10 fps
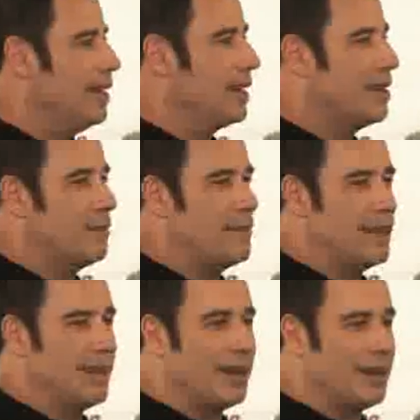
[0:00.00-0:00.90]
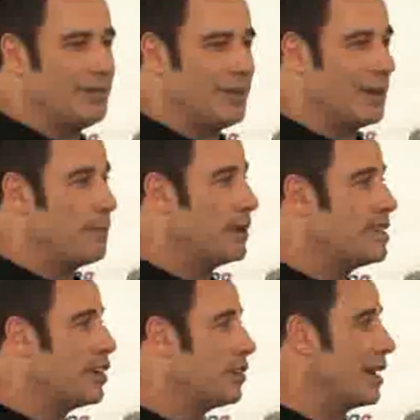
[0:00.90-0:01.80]
It could be um, a
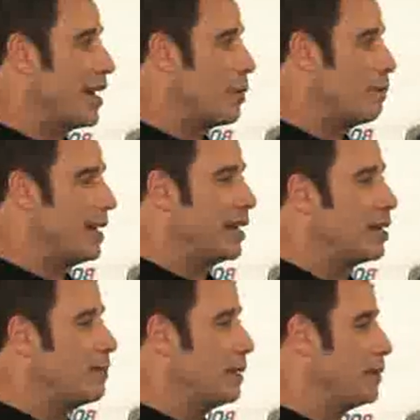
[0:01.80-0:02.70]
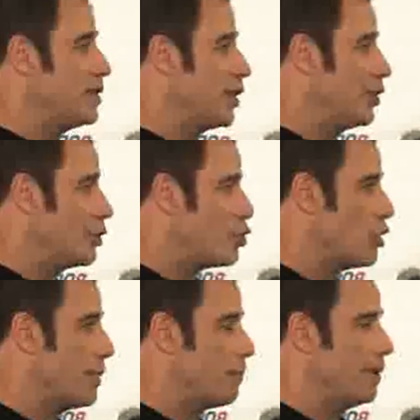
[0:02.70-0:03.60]
particular airplane. It could be a particular
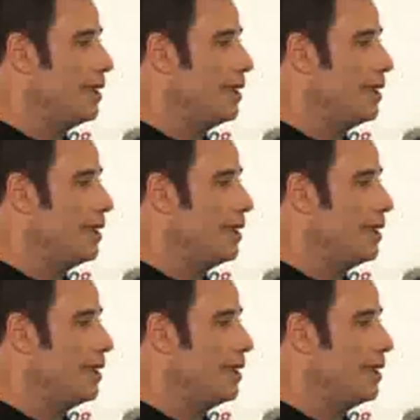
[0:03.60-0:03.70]
trip.